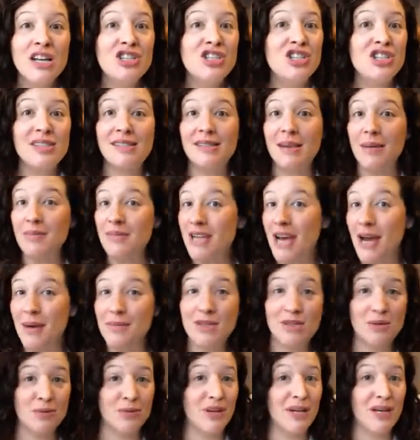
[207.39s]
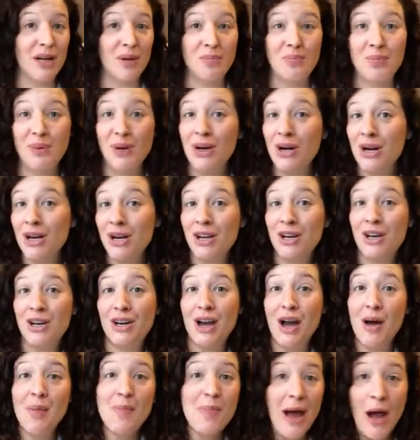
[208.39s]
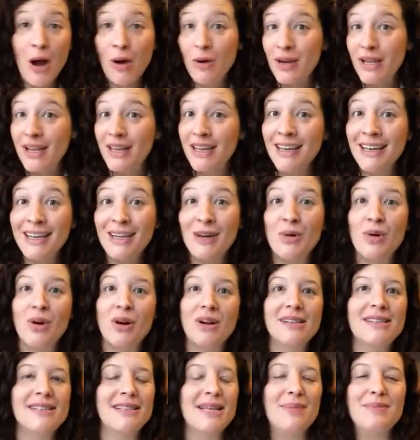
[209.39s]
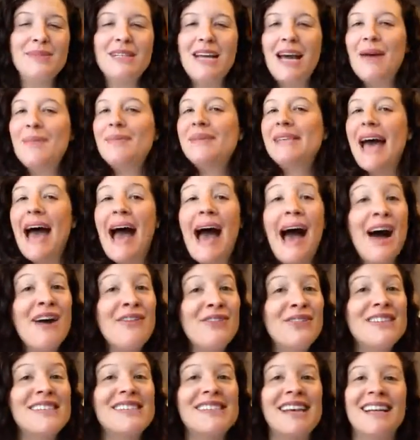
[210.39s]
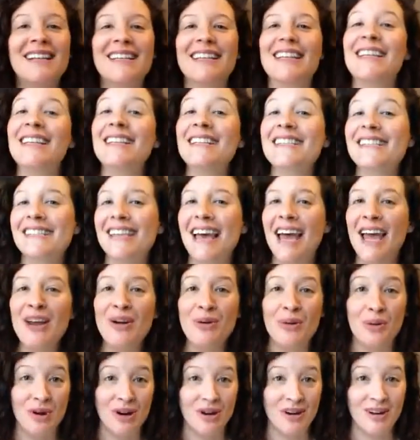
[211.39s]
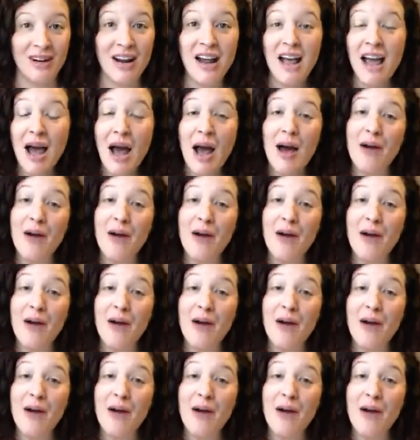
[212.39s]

just sometimes read a book about it or sometimes have a sudden insight or